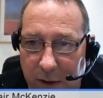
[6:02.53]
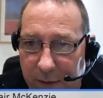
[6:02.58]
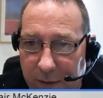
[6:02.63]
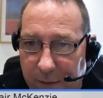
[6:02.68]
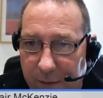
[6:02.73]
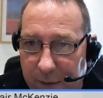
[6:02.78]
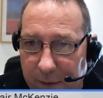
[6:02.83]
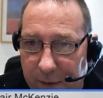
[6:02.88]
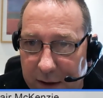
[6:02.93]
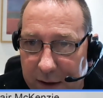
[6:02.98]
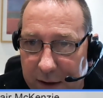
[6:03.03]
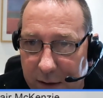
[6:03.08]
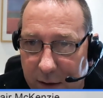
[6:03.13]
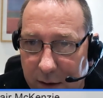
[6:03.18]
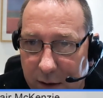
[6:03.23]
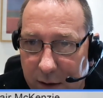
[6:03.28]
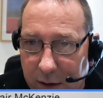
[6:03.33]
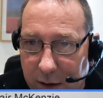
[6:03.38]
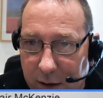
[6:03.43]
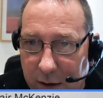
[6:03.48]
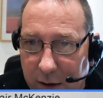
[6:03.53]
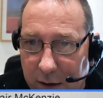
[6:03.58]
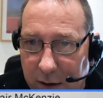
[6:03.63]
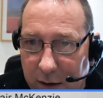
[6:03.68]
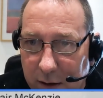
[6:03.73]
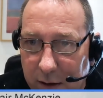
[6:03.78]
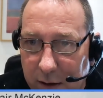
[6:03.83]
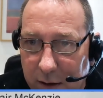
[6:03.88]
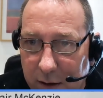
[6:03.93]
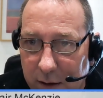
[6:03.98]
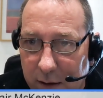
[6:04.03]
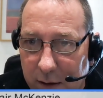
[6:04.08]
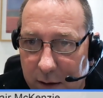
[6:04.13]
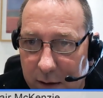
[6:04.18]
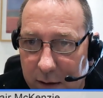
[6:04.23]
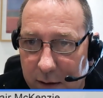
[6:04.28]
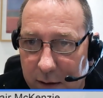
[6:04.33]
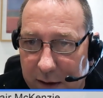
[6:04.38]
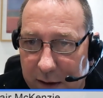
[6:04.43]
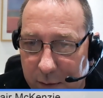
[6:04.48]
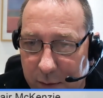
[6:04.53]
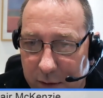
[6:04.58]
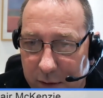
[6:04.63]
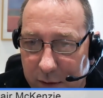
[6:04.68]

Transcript: I think that